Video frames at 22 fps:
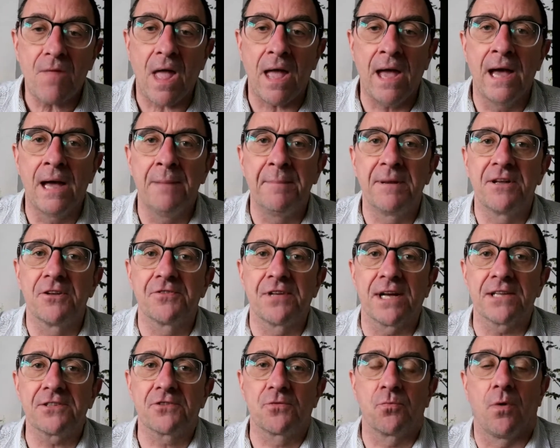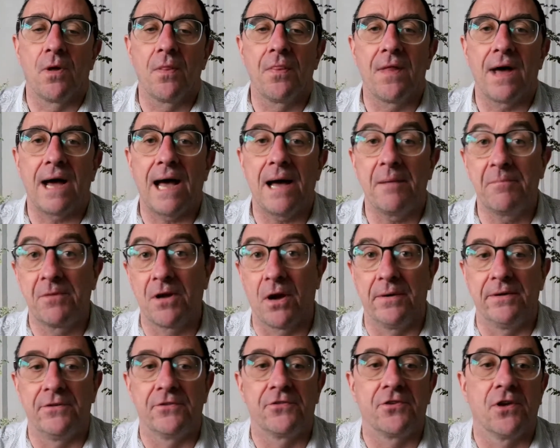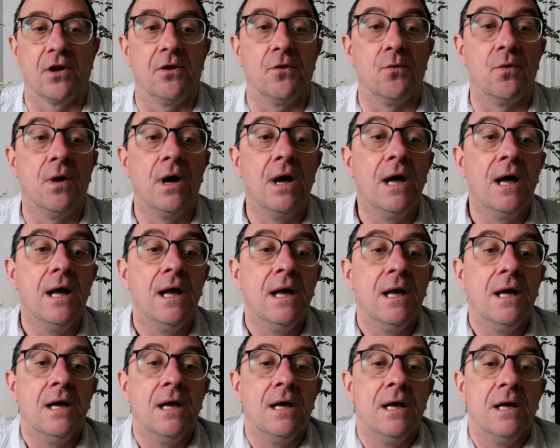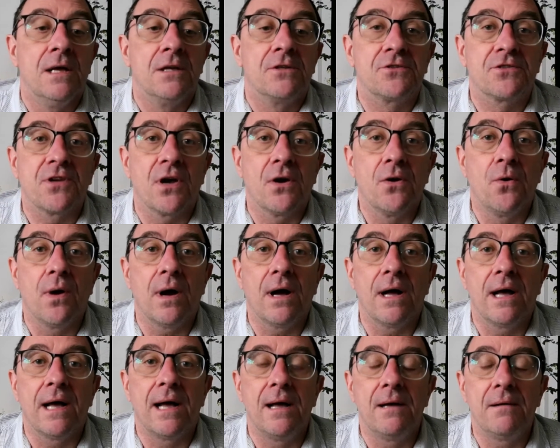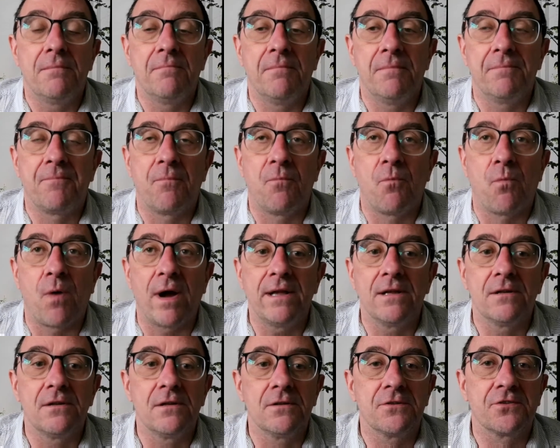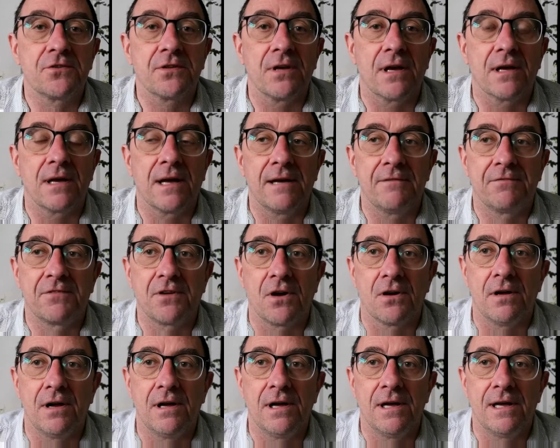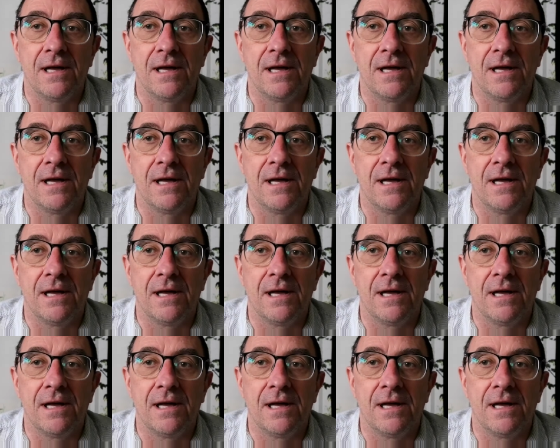because that's the one that I'm going to. So Wales have got